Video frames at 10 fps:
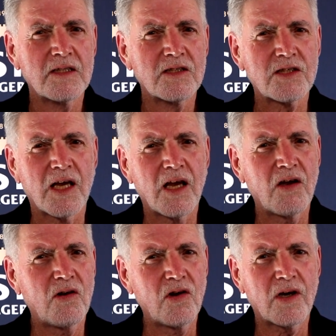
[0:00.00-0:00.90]

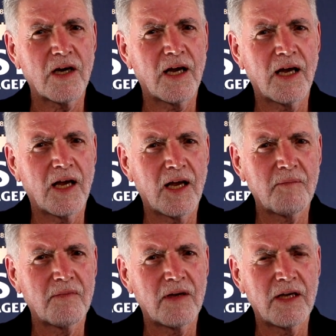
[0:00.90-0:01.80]
So look,
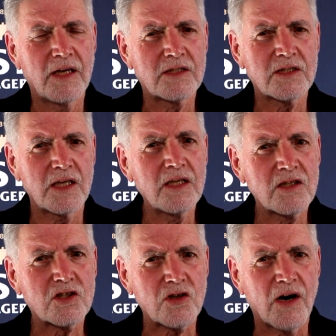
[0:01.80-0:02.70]
it's
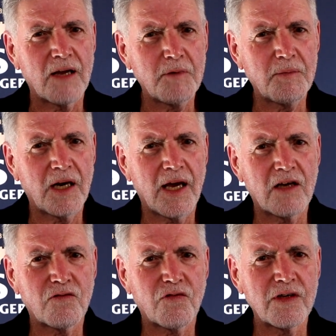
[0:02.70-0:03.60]
indescribable how
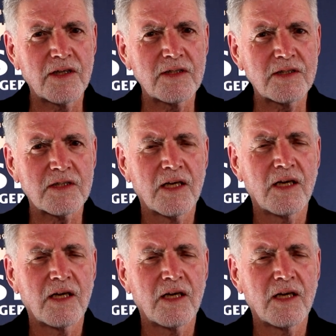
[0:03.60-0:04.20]
it feels.